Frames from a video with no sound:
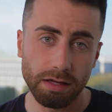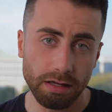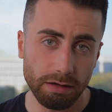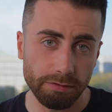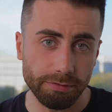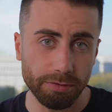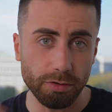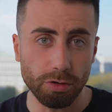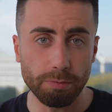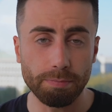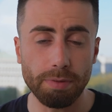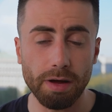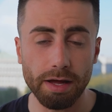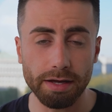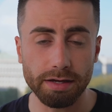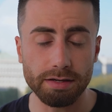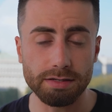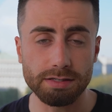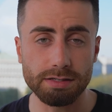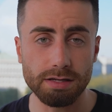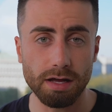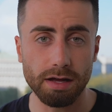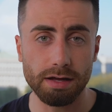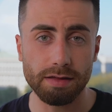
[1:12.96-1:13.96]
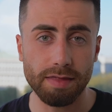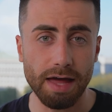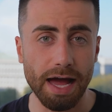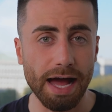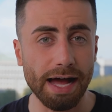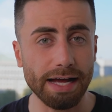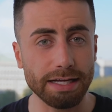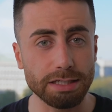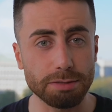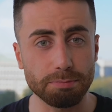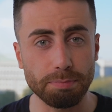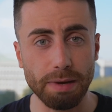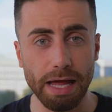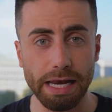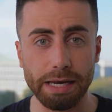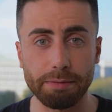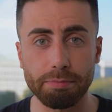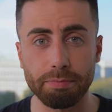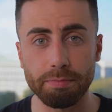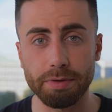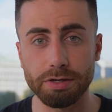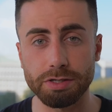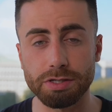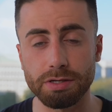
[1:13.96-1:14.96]
If you're buying a site that has planning
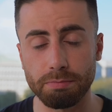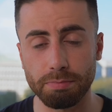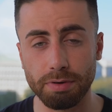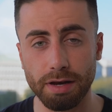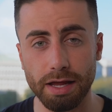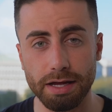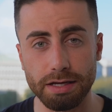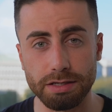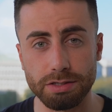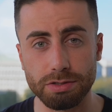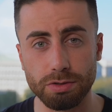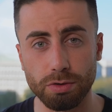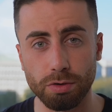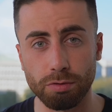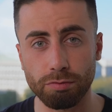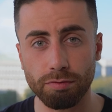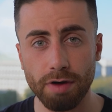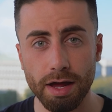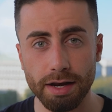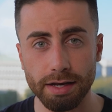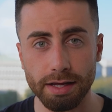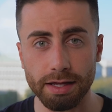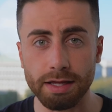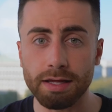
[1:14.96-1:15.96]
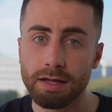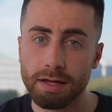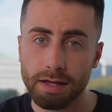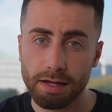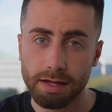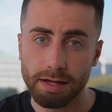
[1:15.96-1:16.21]
permission in place already,